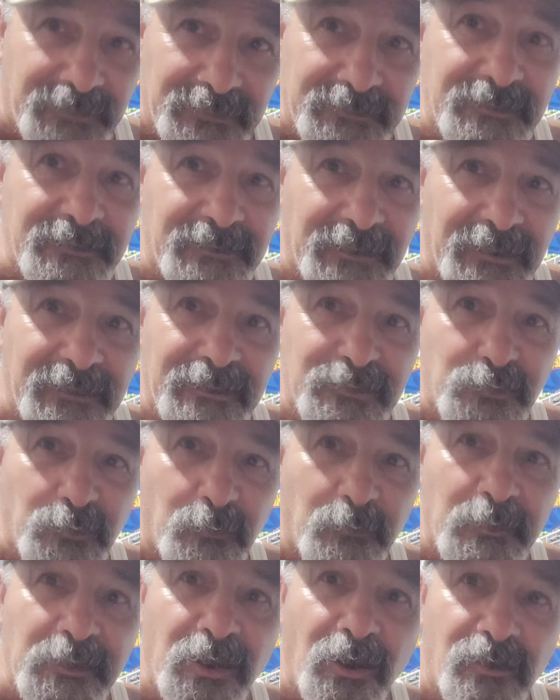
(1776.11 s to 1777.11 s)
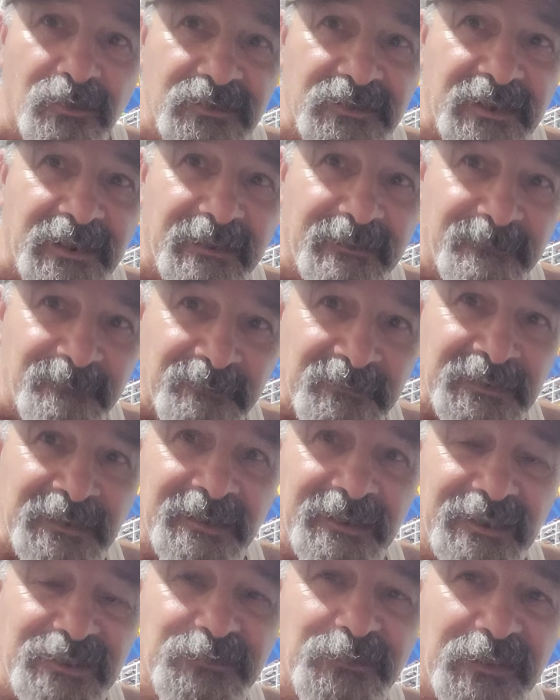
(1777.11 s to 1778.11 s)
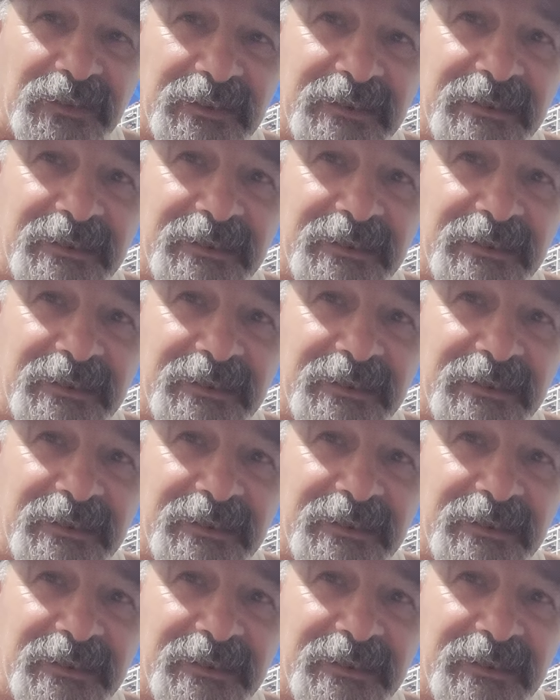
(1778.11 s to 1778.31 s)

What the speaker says: I said, yeah, that's what we all say. It's for the